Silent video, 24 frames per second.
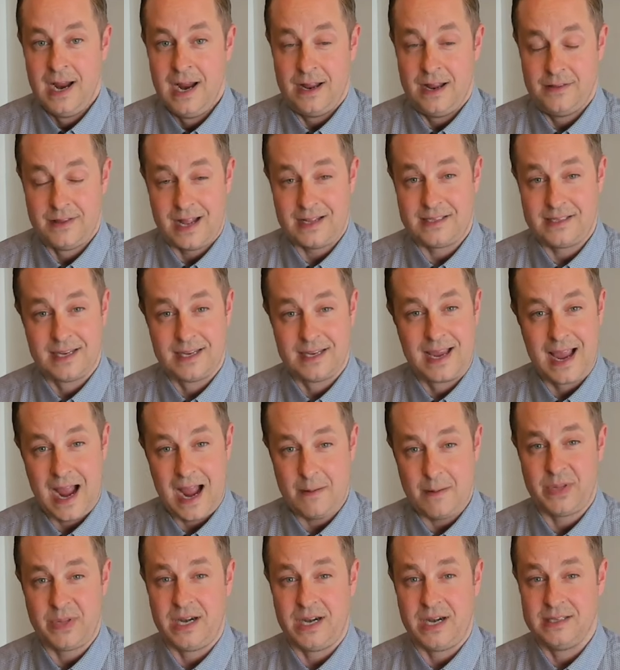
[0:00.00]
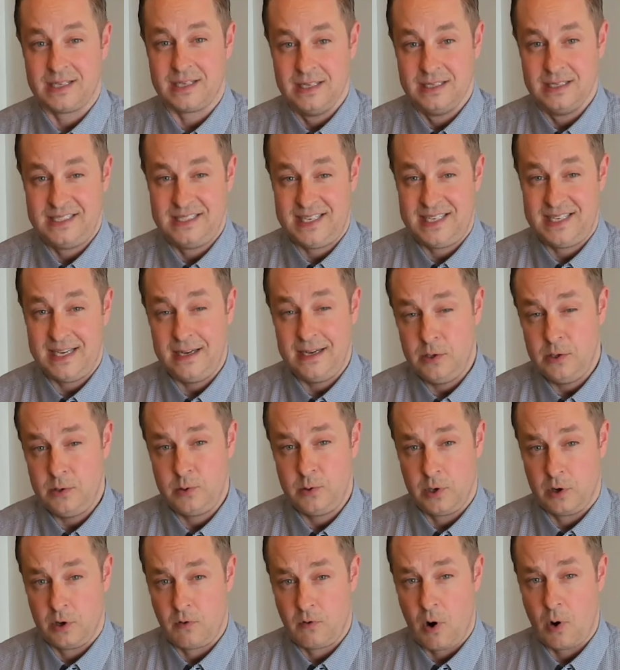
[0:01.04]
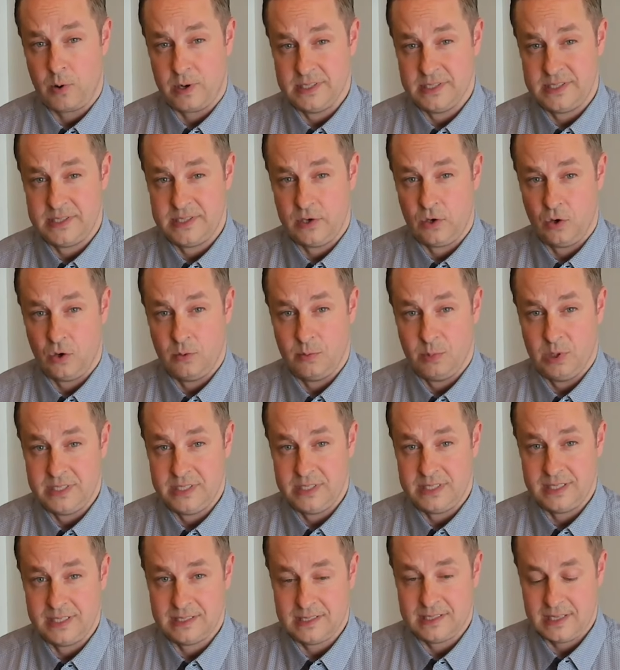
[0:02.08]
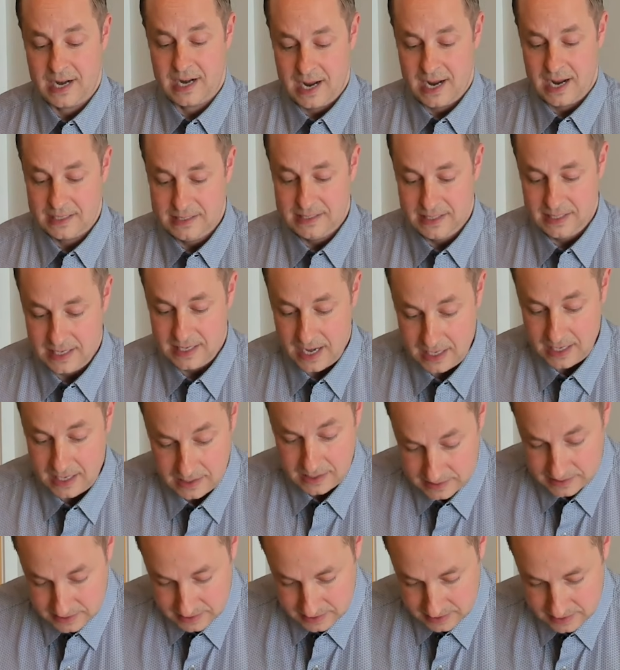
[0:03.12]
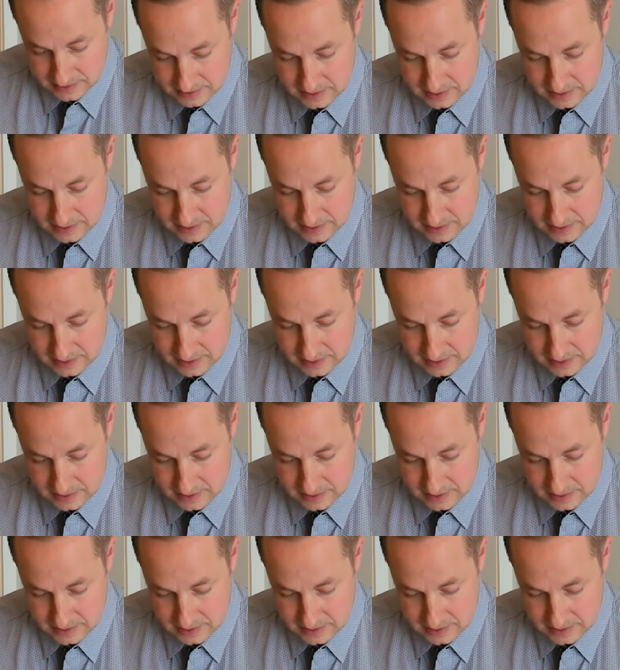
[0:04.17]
And that's a gap that has continued to grow considerably since the 1980s.